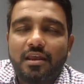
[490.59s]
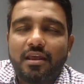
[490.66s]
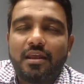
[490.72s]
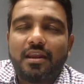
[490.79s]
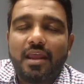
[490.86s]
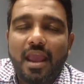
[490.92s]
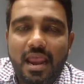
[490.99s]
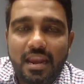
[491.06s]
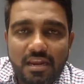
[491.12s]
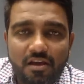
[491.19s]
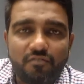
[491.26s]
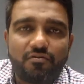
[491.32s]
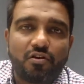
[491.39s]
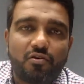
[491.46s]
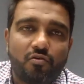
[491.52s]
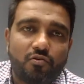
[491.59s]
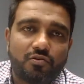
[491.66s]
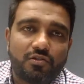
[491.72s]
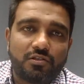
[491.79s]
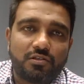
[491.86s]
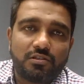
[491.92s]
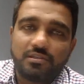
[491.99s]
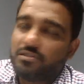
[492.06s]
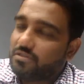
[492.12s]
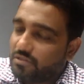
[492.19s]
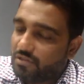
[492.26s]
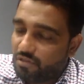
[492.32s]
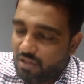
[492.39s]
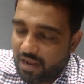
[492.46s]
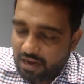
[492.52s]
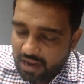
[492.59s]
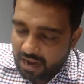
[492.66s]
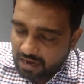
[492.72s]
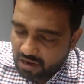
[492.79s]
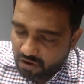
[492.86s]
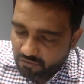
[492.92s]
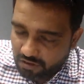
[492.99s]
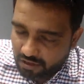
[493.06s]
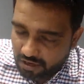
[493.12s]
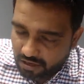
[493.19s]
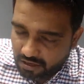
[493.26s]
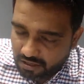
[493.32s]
in any of the courses, in any of the